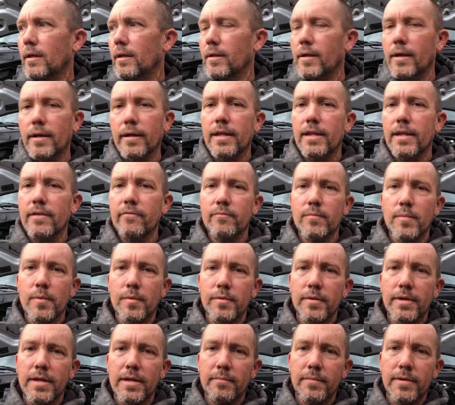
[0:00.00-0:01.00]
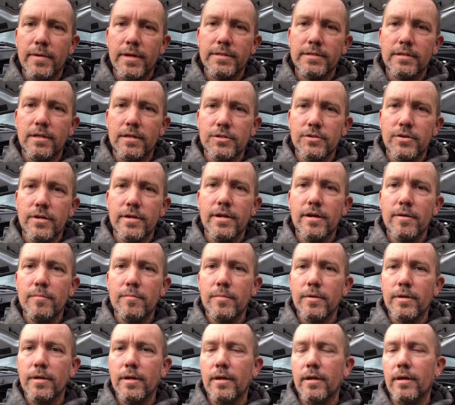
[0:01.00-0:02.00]
I can't even remember the name of my exhaust right now,
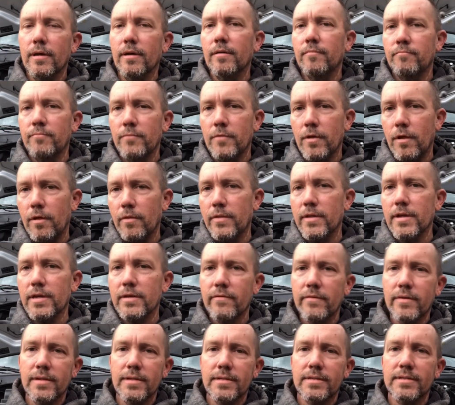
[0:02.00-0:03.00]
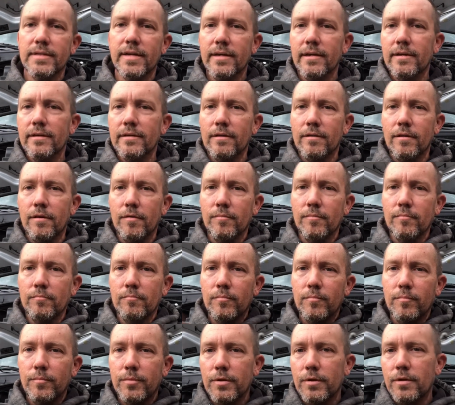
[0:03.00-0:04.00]
but uh, I'll think of it in a second and I'll
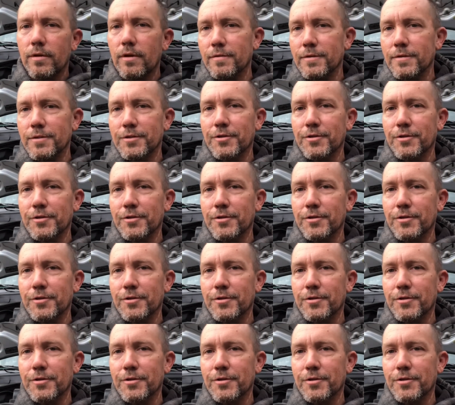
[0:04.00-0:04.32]
put it on the